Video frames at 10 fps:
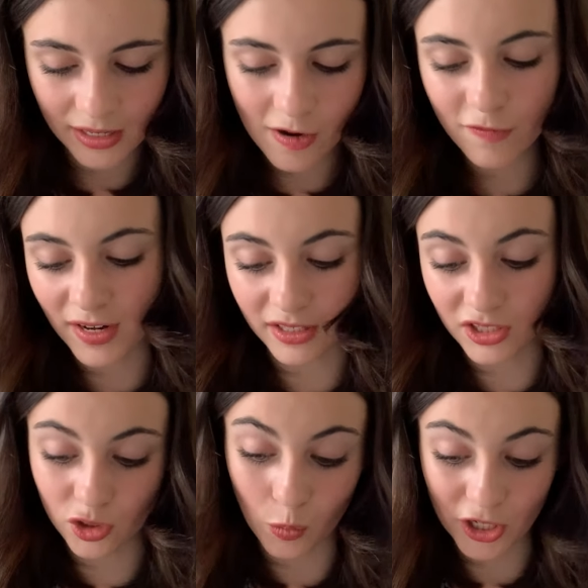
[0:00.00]
Flick the
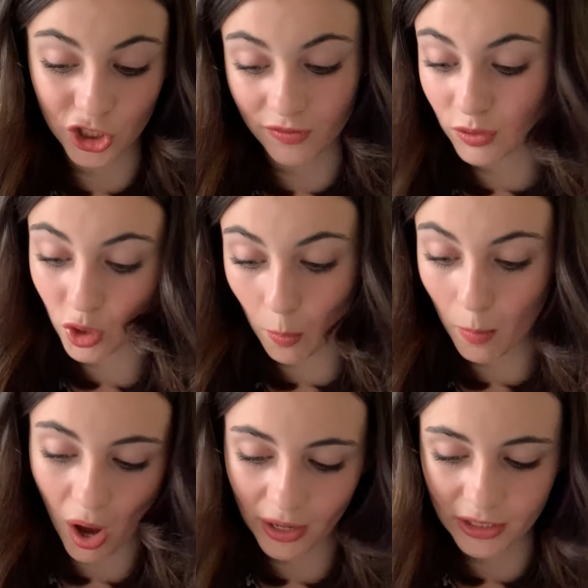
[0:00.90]
switch if you don't
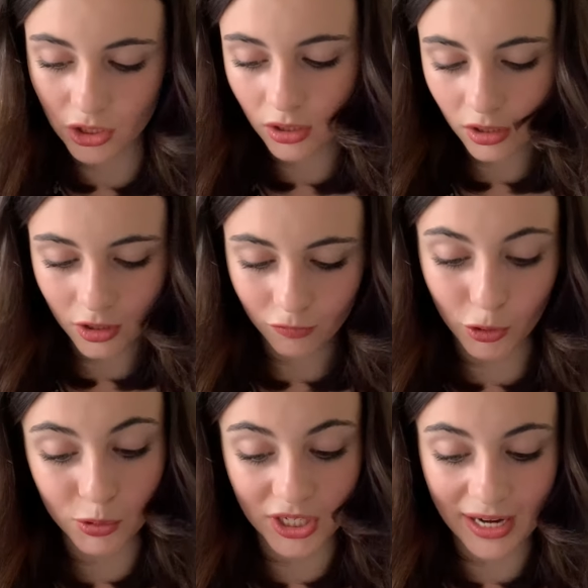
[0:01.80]
mind.
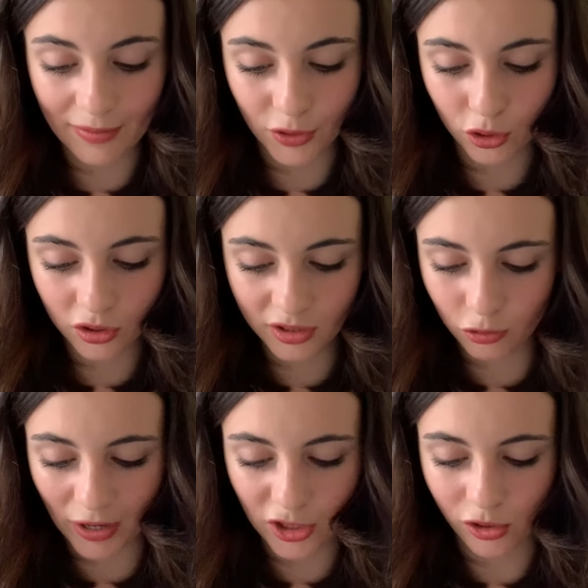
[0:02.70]
Root didn't have the
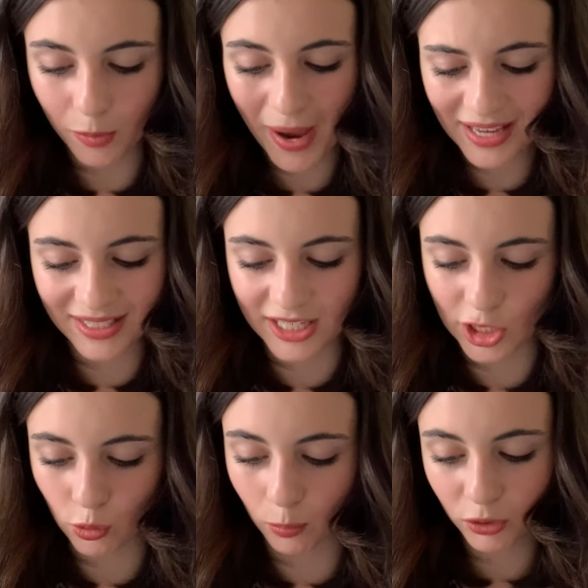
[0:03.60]
cranial capacity
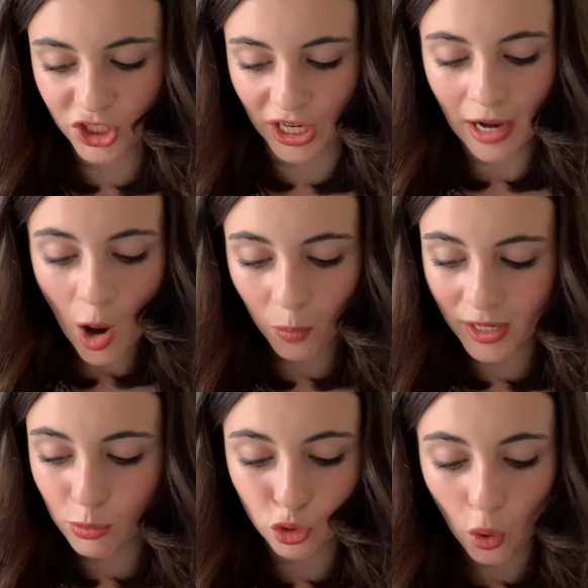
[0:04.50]
to appreciate what
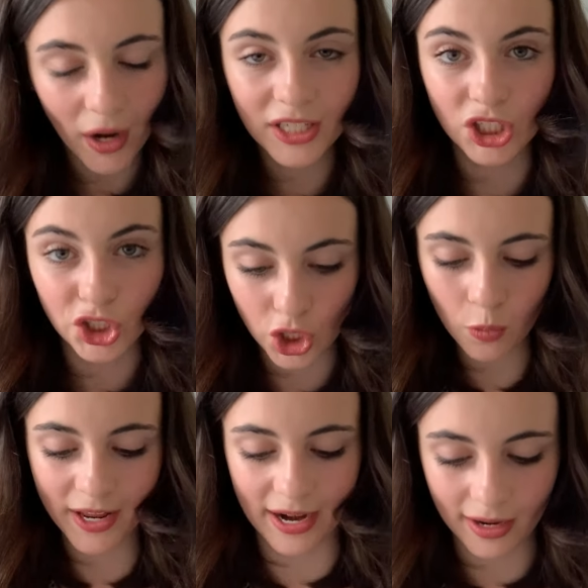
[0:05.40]
he was trying to do
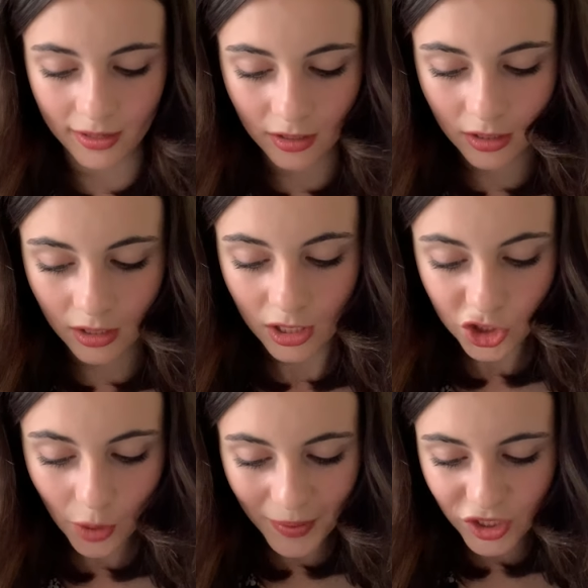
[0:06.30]
here.
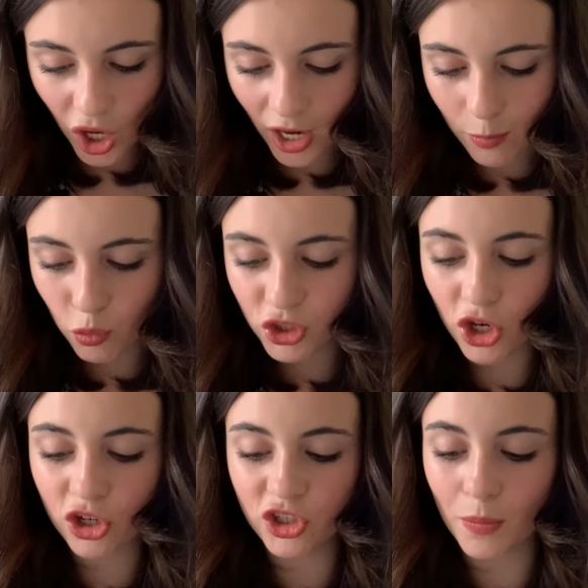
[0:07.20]
Stopping time
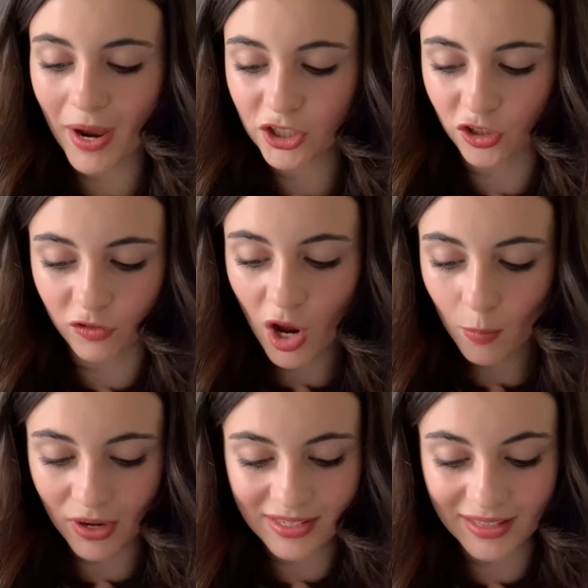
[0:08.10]
wasn't just a matter of
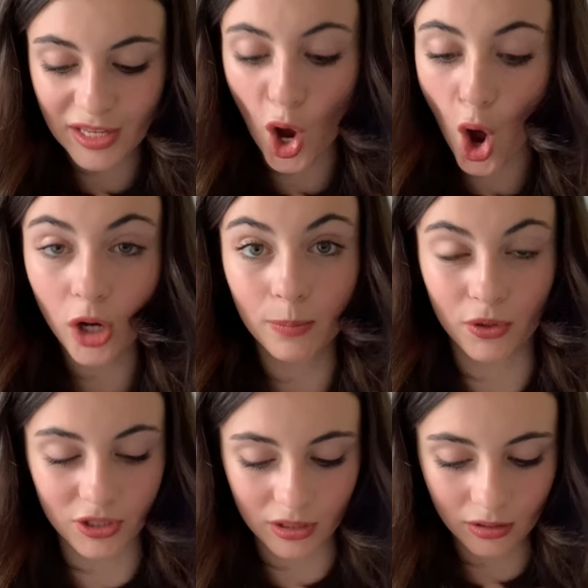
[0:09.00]
pressing the on
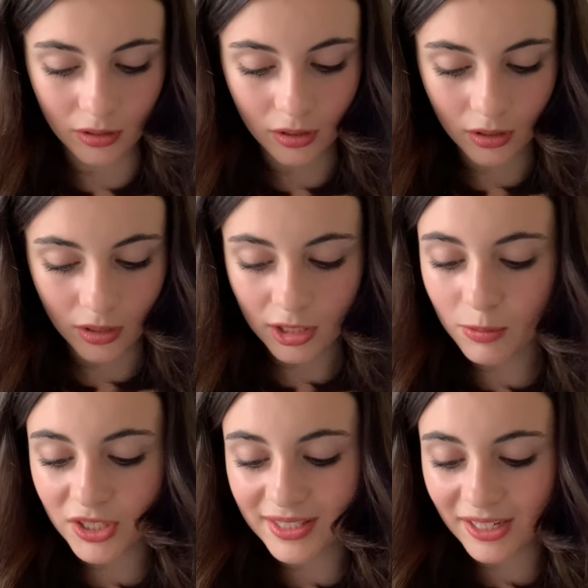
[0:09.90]
button. There
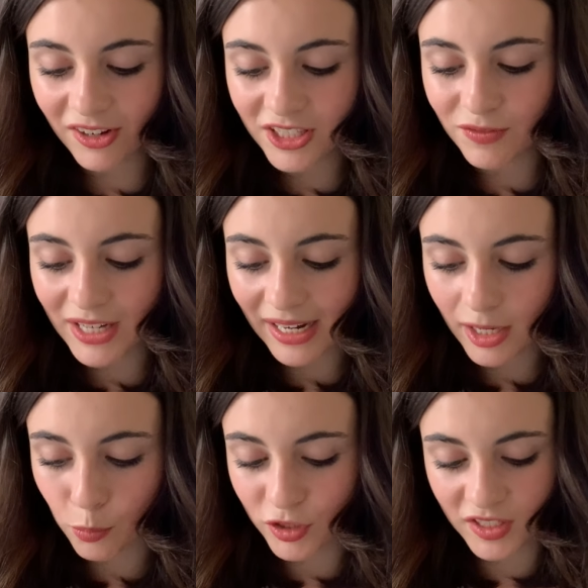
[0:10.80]
was a series of
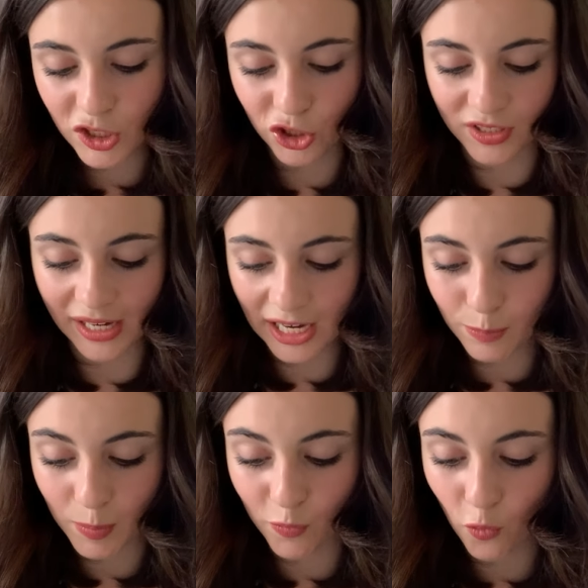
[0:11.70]
delicate procedures that had
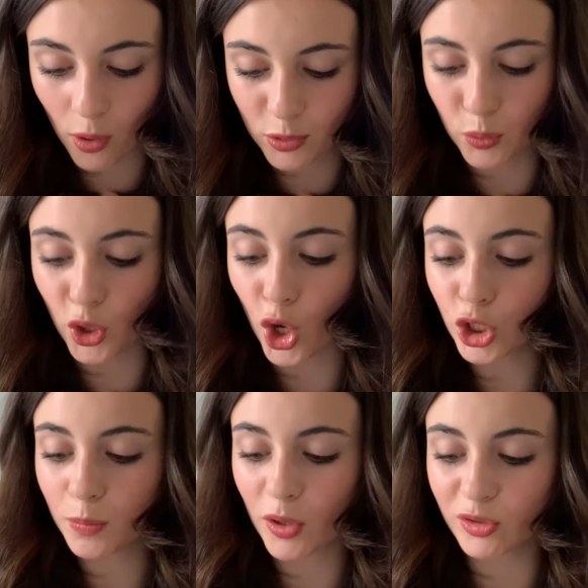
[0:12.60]
to be performed with
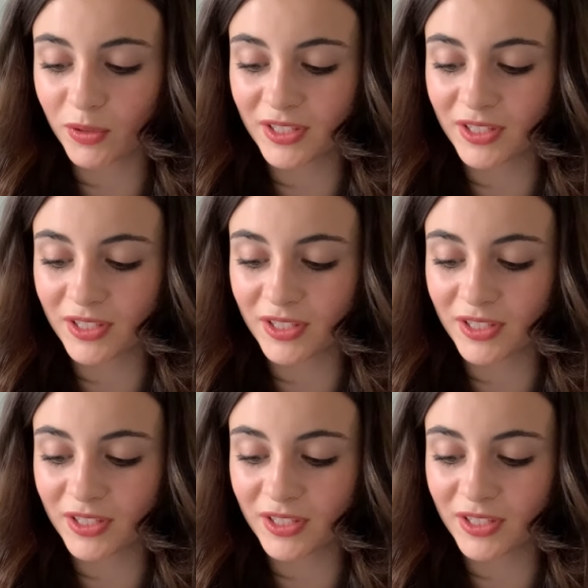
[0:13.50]
utmost